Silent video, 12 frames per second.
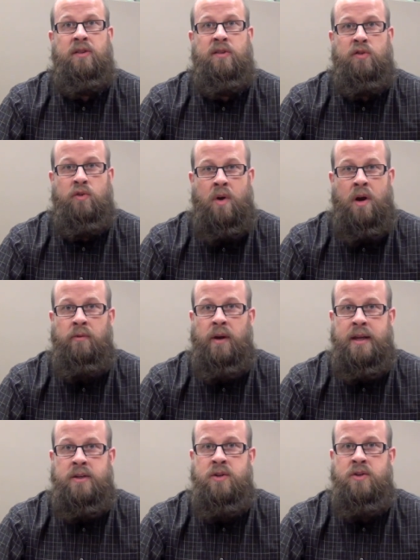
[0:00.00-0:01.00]
strong
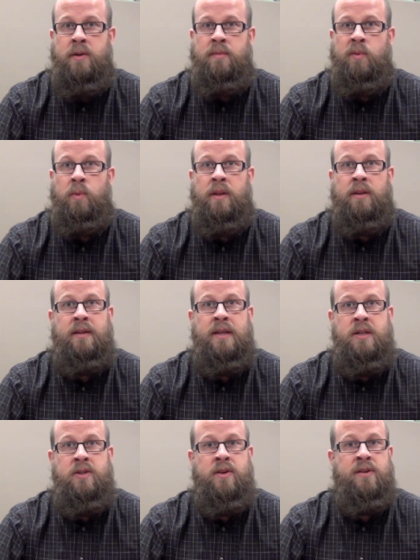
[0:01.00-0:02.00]
relationships with
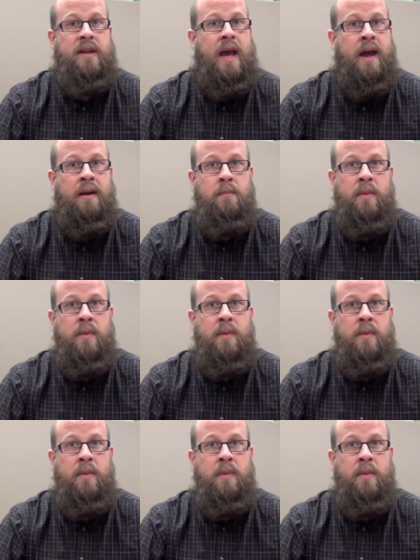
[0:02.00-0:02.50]
teachers and